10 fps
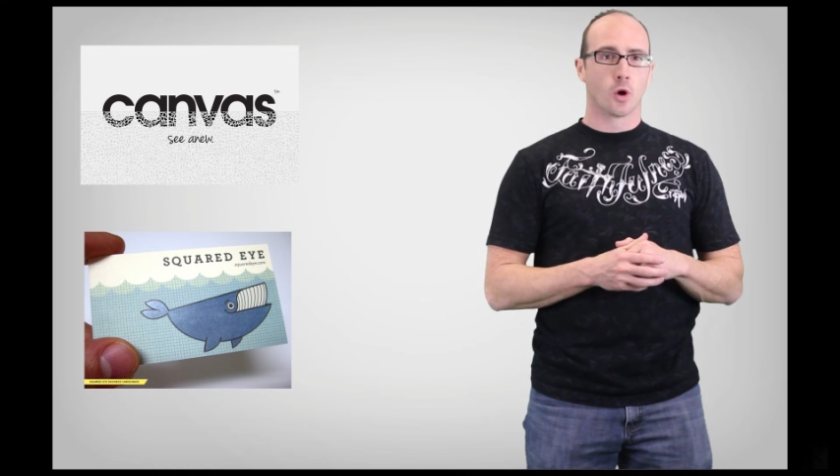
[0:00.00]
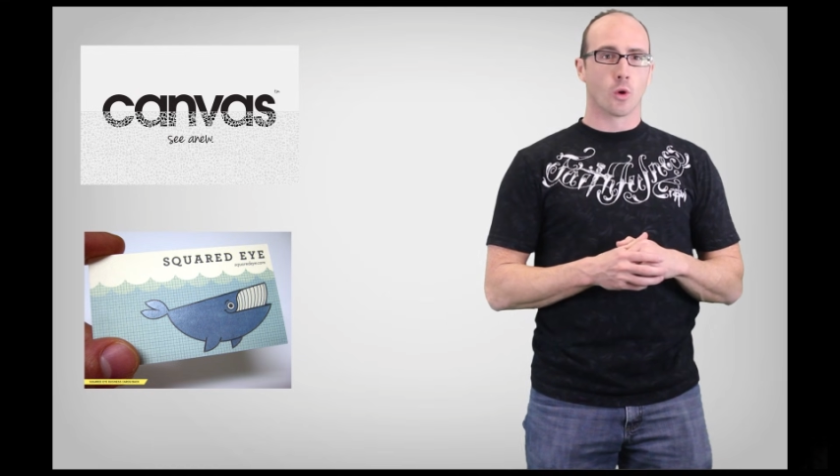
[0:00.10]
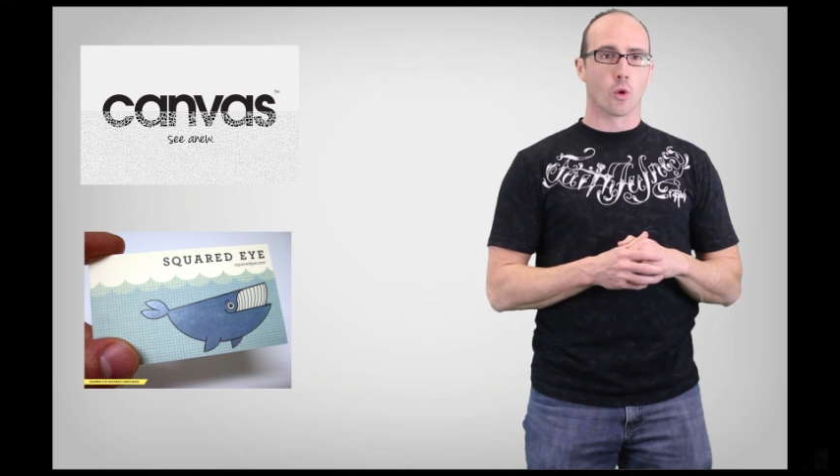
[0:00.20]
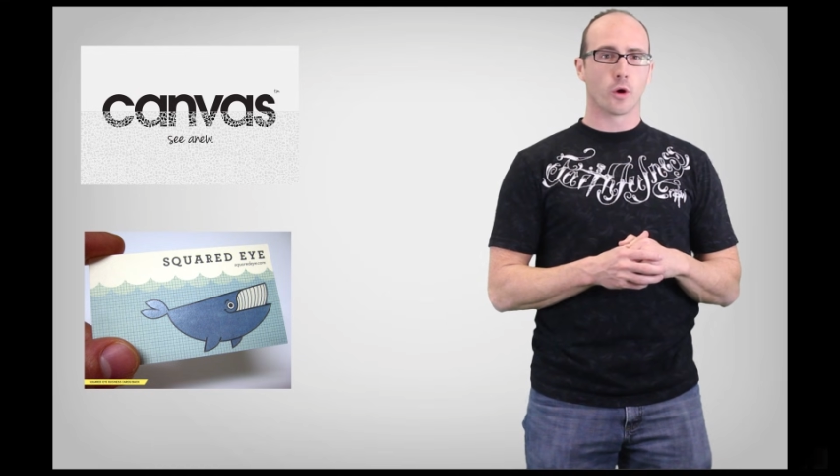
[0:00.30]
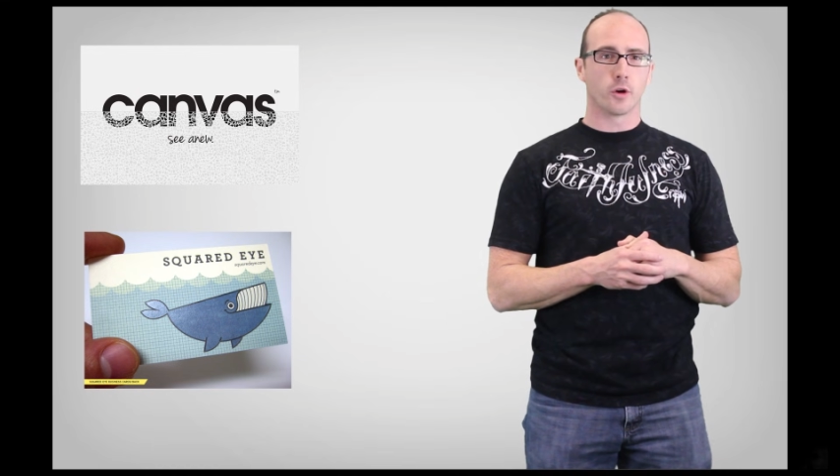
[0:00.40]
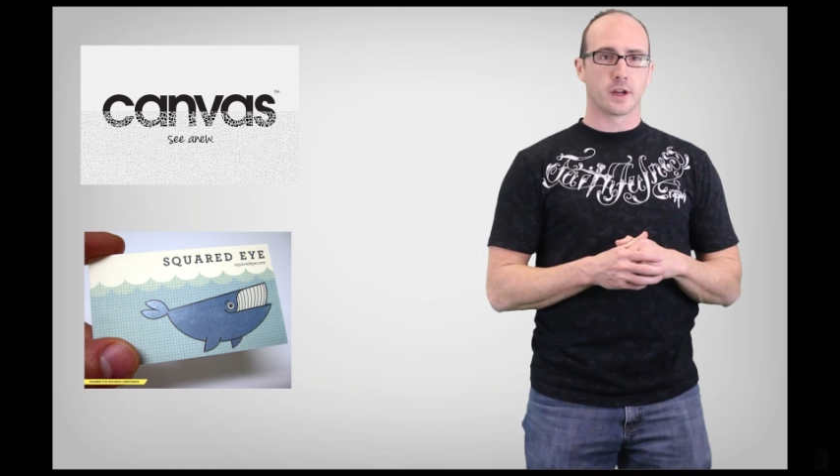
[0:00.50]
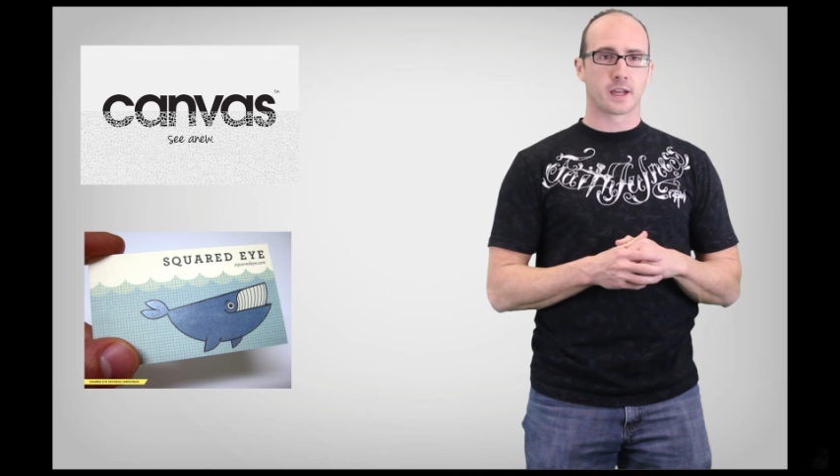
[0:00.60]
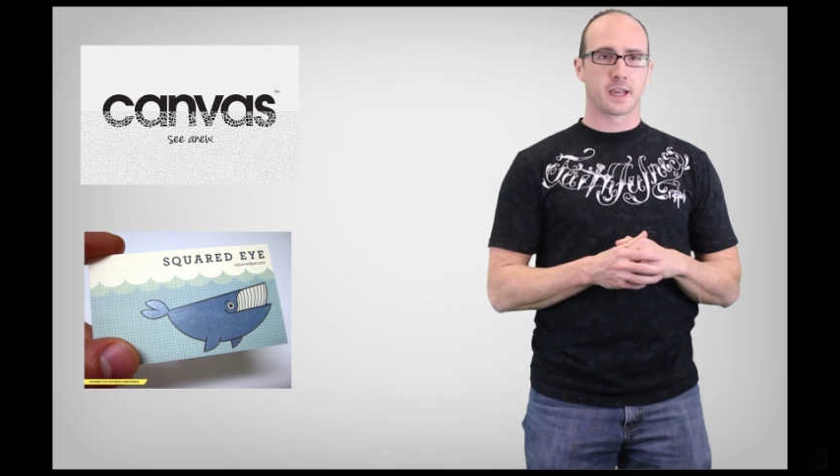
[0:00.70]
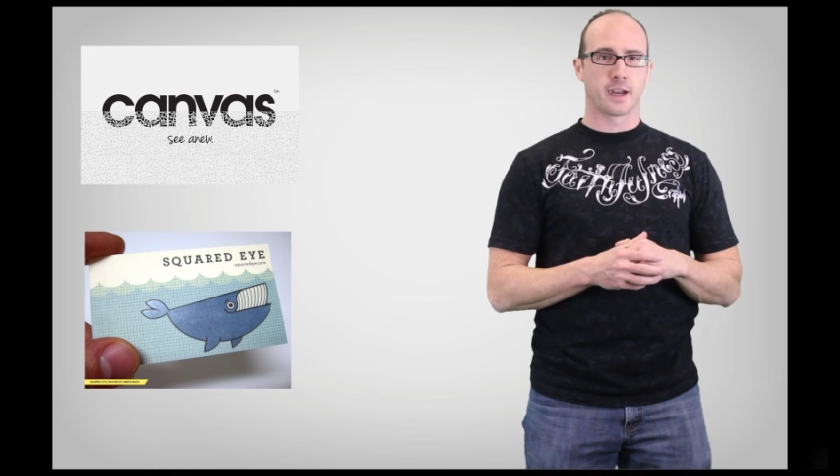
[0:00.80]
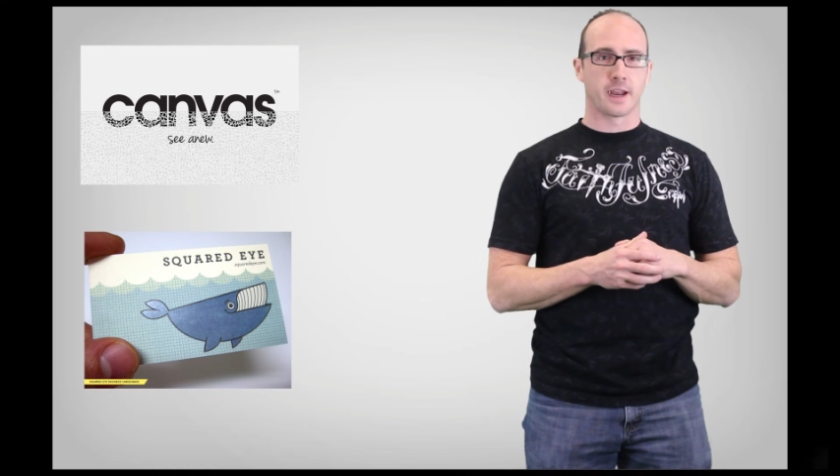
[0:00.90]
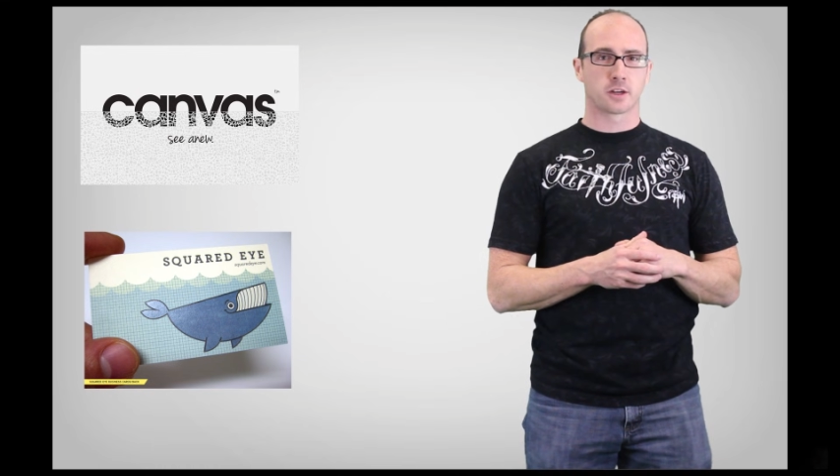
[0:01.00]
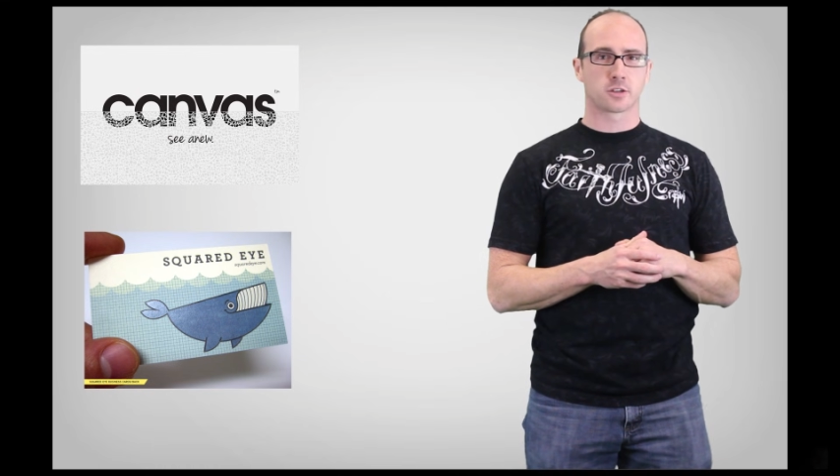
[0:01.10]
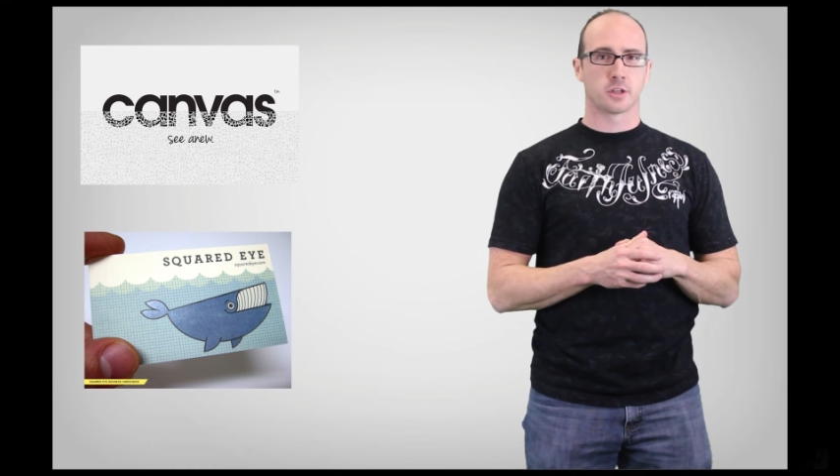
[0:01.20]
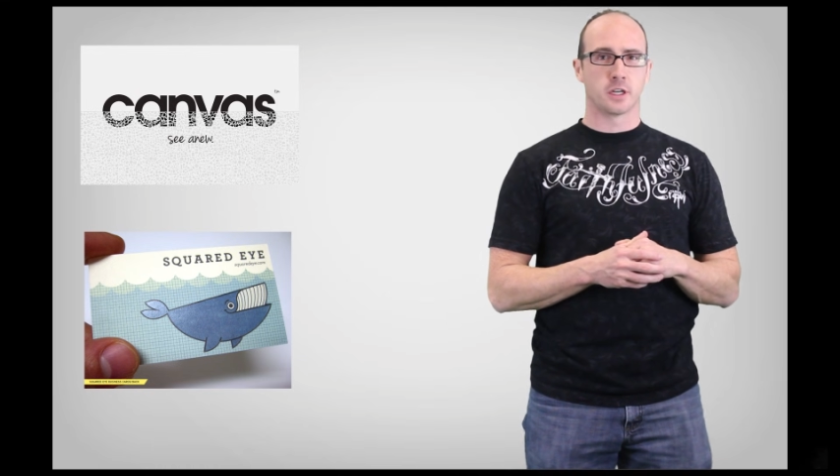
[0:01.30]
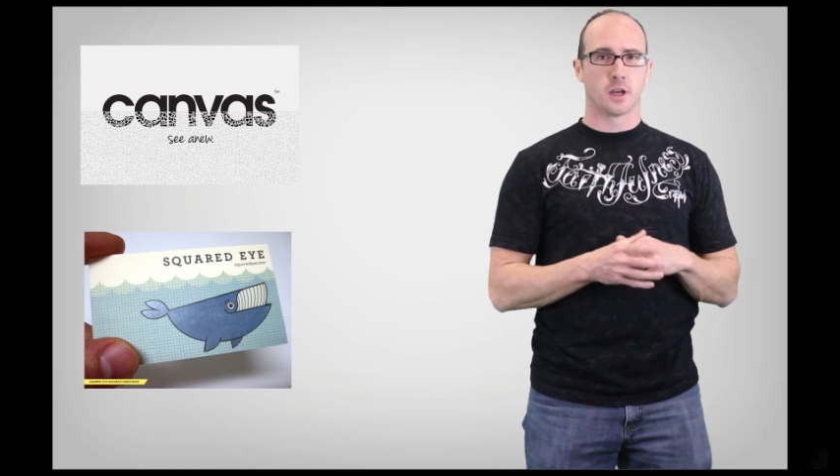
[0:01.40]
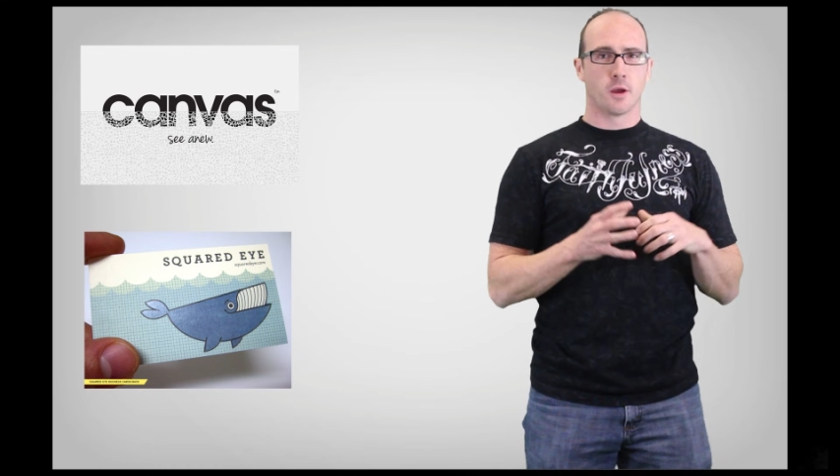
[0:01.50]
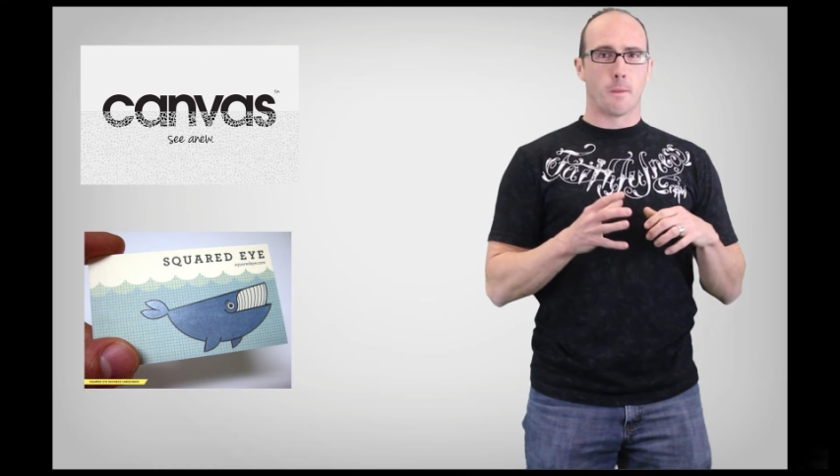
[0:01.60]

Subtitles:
or it can actually